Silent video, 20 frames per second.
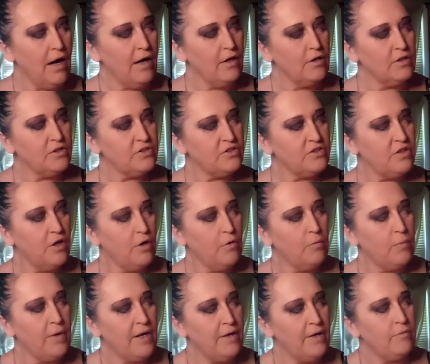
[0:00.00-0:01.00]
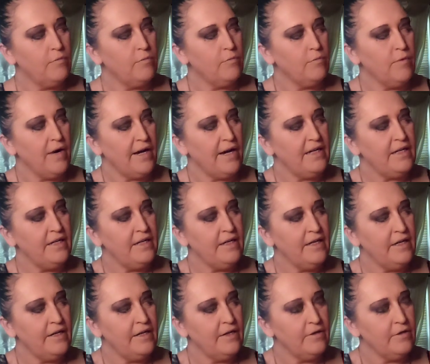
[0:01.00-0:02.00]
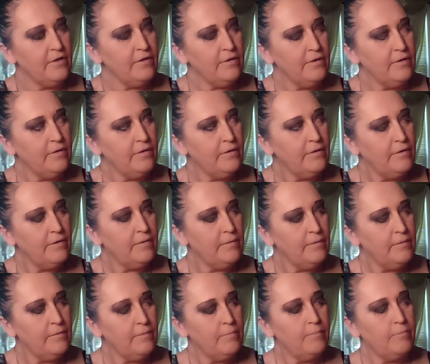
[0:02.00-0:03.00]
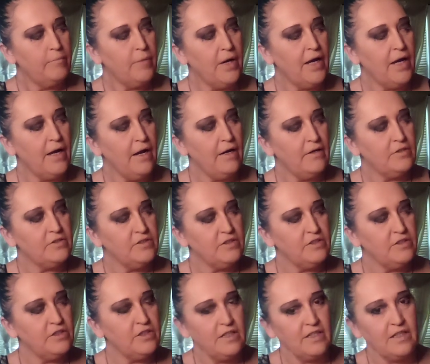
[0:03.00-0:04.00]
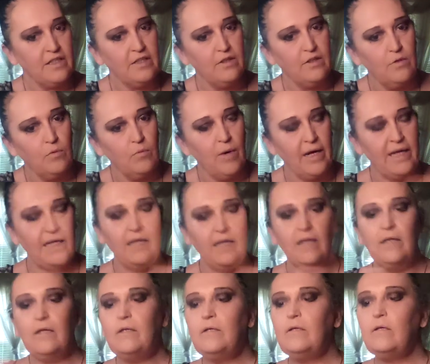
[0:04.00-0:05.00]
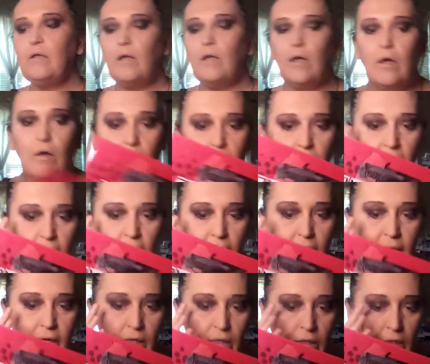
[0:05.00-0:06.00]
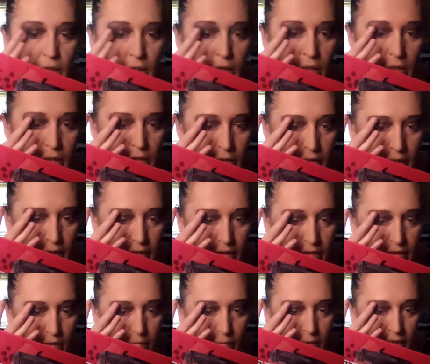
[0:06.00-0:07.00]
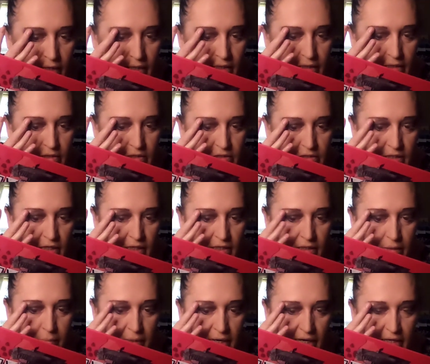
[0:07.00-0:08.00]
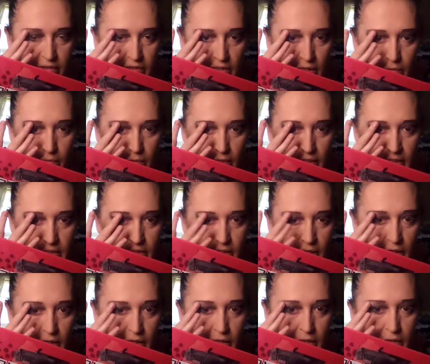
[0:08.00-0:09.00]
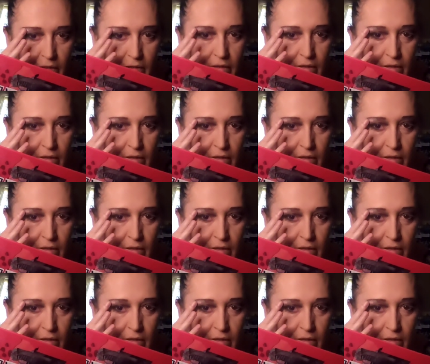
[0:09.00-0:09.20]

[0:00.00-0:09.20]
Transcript: I also went right in here, but I also took the white, okay? Take that white and just kind of pat that right there.